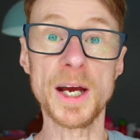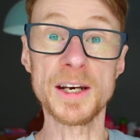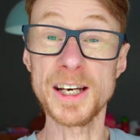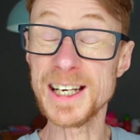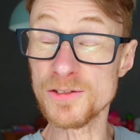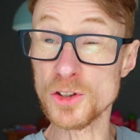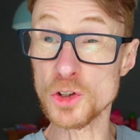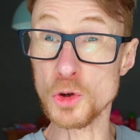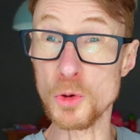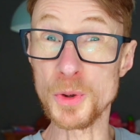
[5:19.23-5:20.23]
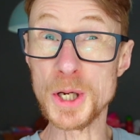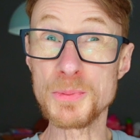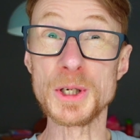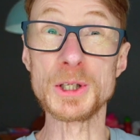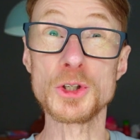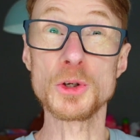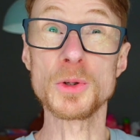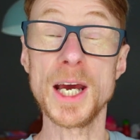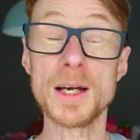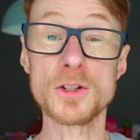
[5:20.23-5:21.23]
And I even saw people in
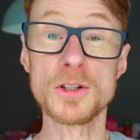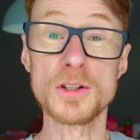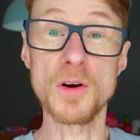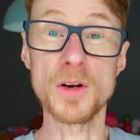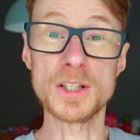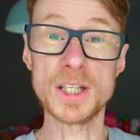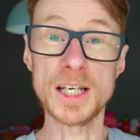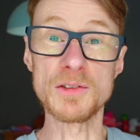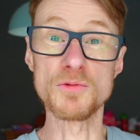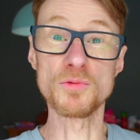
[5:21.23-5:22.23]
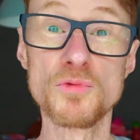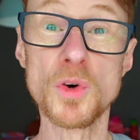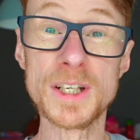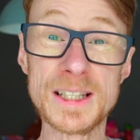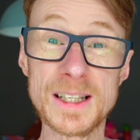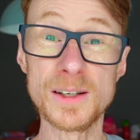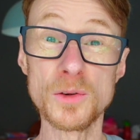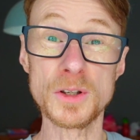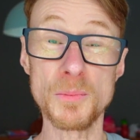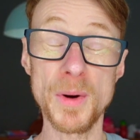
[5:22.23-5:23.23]
2019 running the
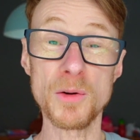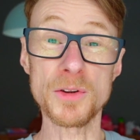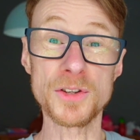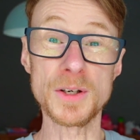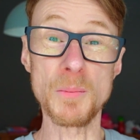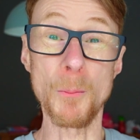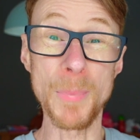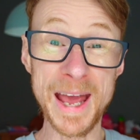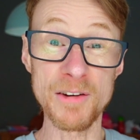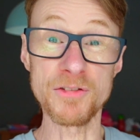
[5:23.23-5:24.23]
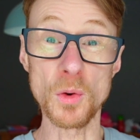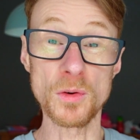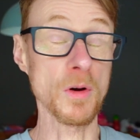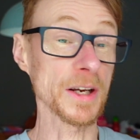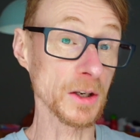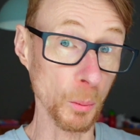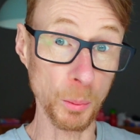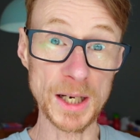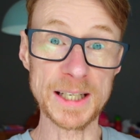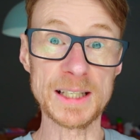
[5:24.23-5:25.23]
London Marathon barefoot, like
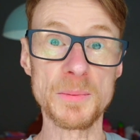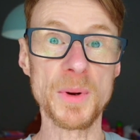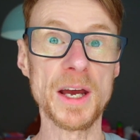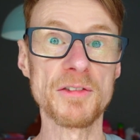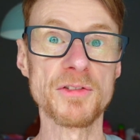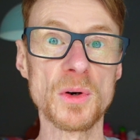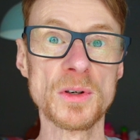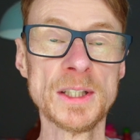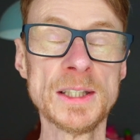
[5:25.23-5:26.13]
completely barefoot,